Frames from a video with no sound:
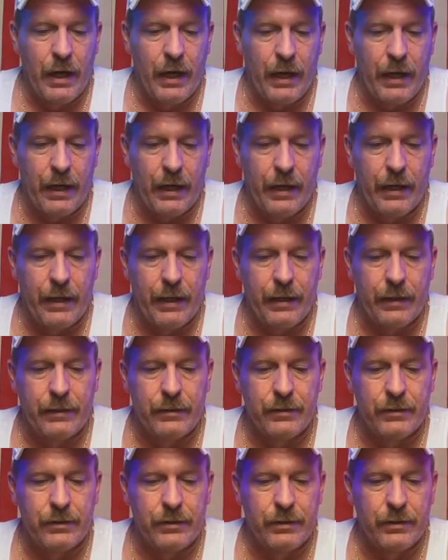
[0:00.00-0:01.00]

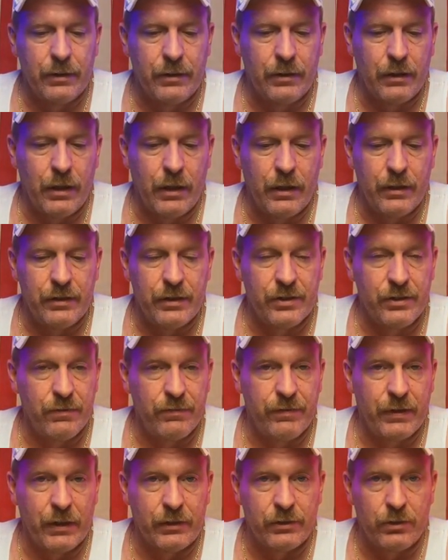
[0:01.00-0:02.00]
and uh,
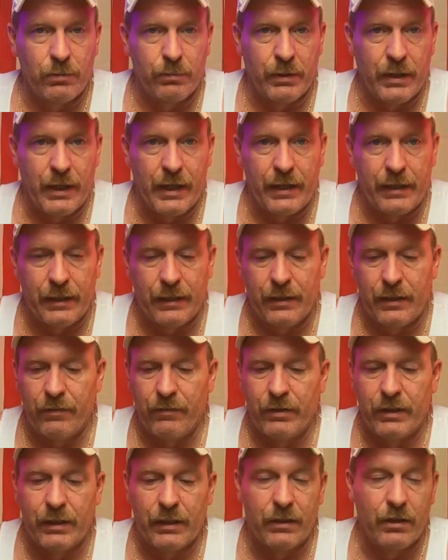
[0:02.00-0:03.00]
disinfect your body and
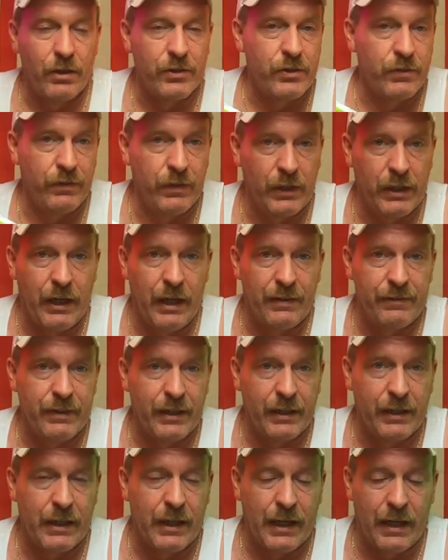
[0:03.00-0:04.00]
everything else if you can't
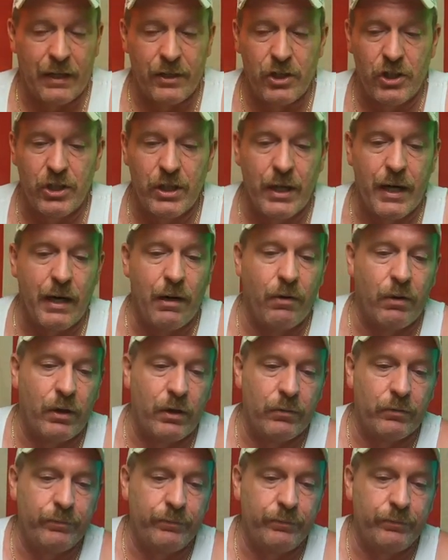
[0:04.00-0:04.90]
take a hot shower.